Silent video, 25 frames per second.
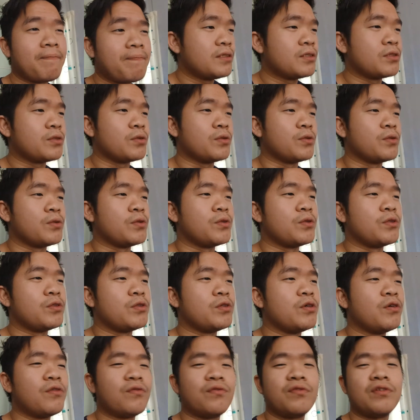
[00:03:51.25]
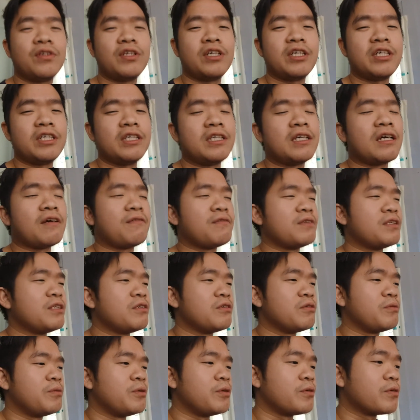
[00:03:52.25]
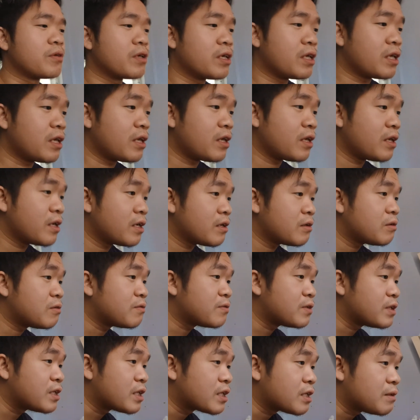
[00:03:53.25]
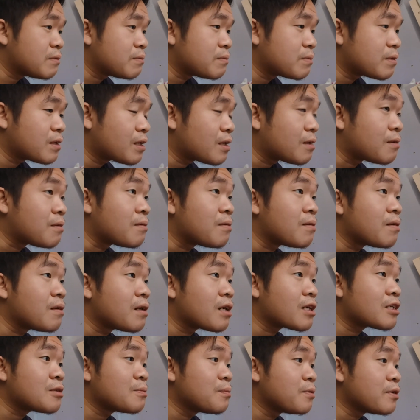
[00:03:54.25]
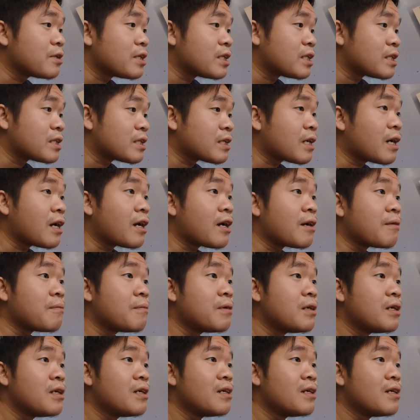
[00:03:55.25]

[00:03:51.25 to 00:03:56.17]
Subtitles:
So hopefully everything will be okay. Hopefully I can export in time.